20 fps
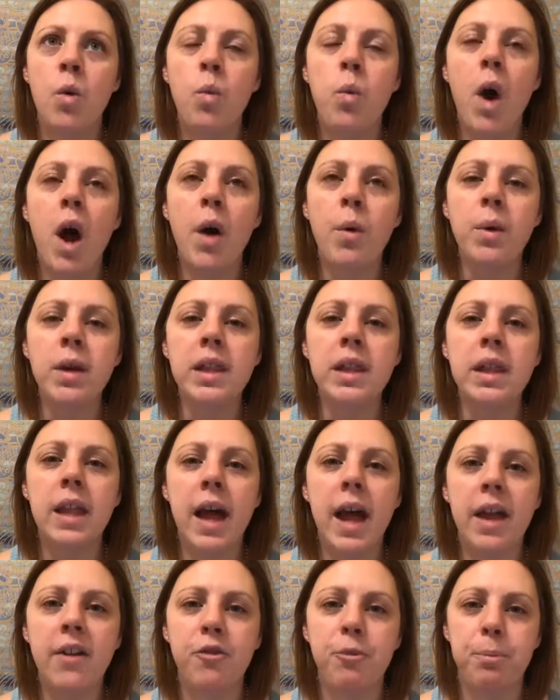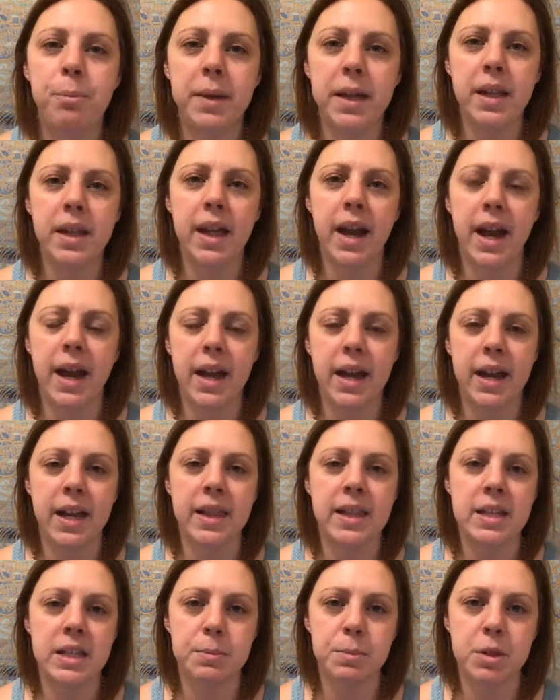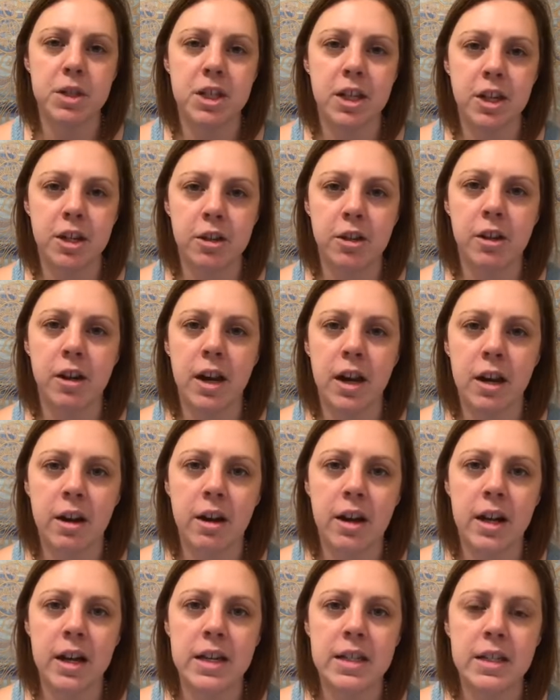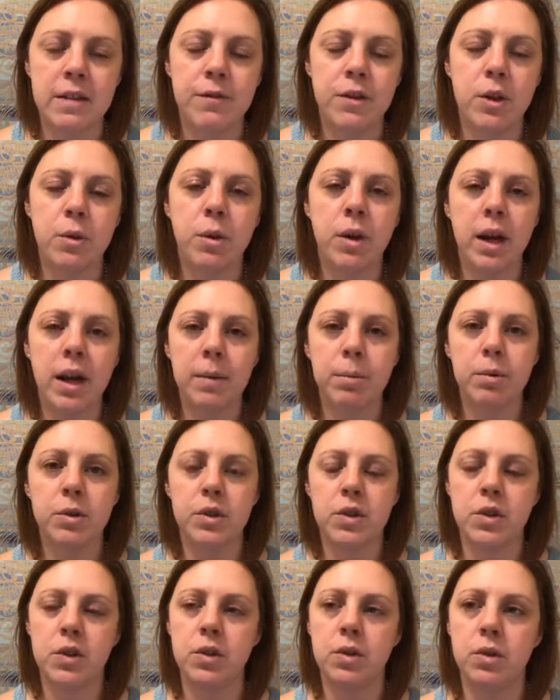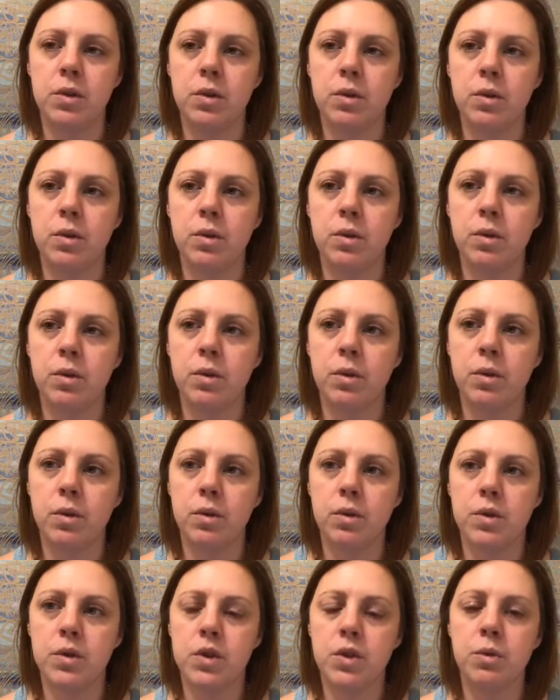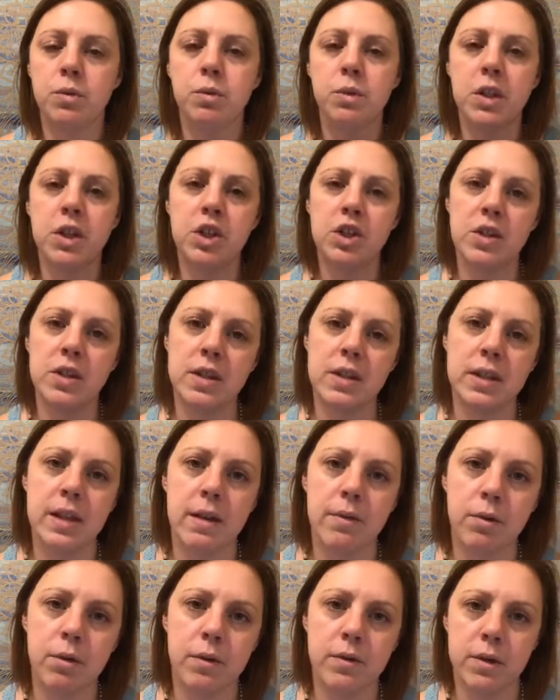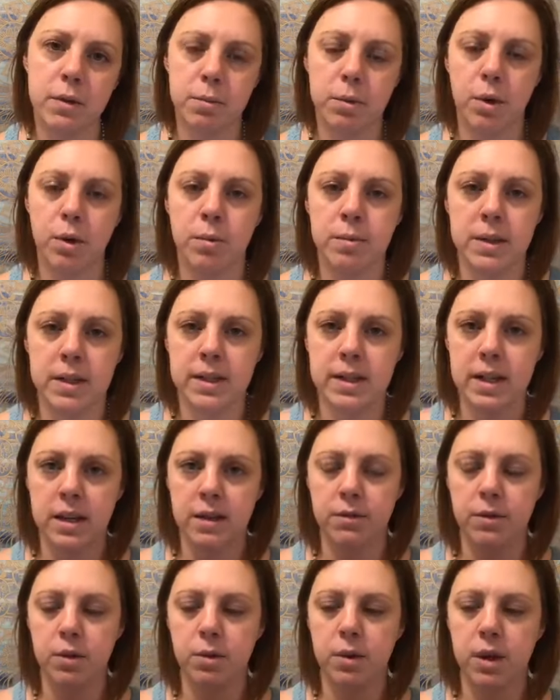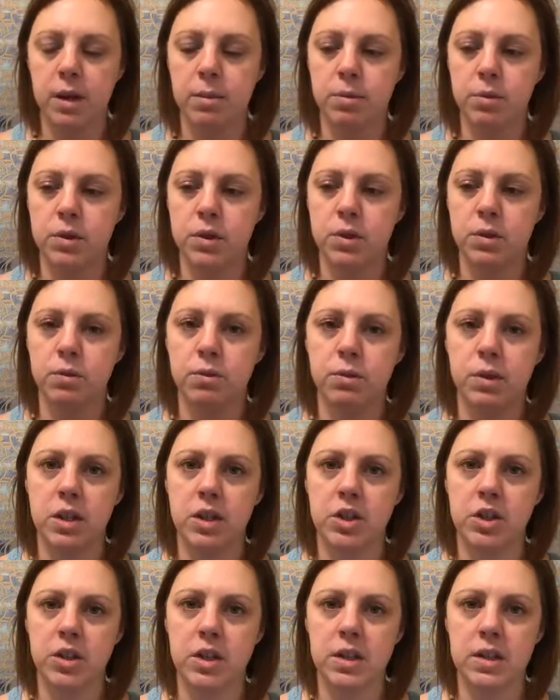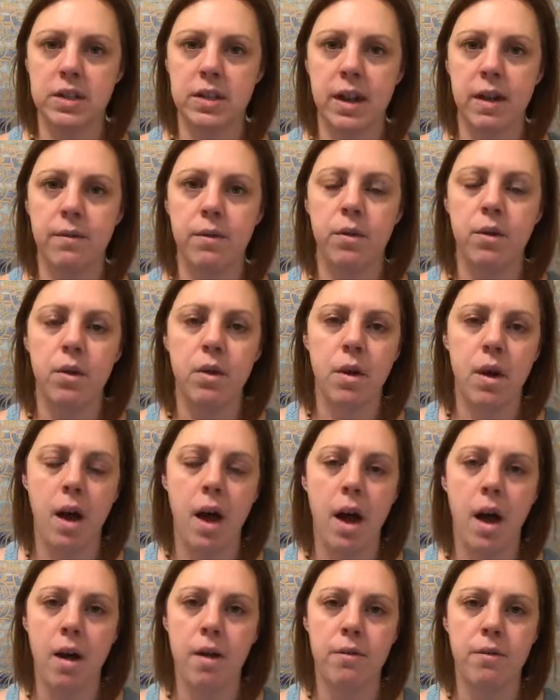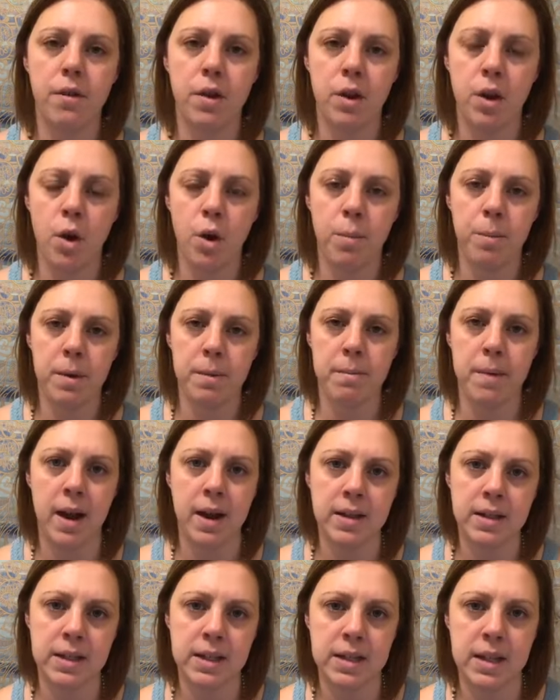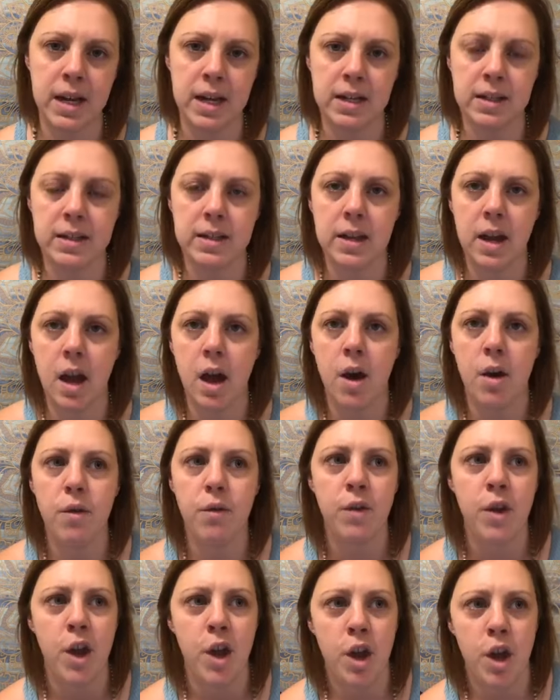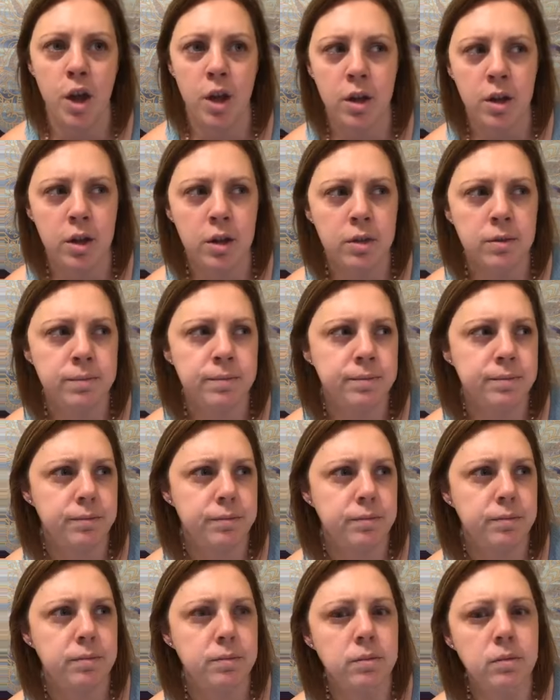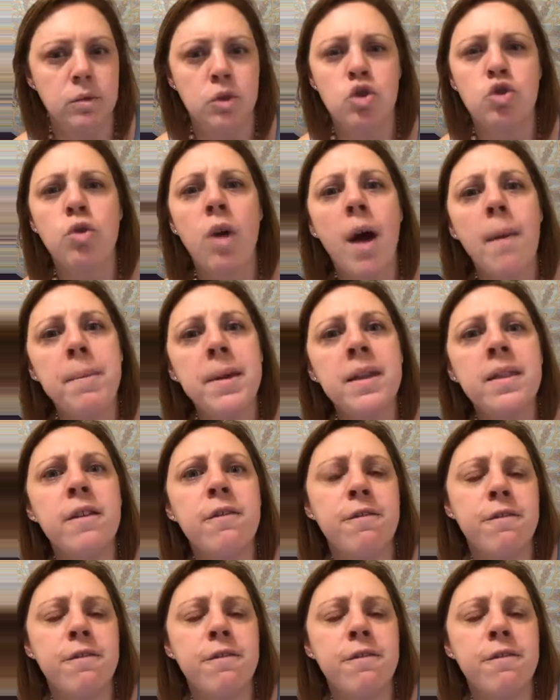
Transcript: what would life be like in these particular areas if you were able to reach this level of diplomacy, if you were able to reach this level of an open-mindedness, of dropping the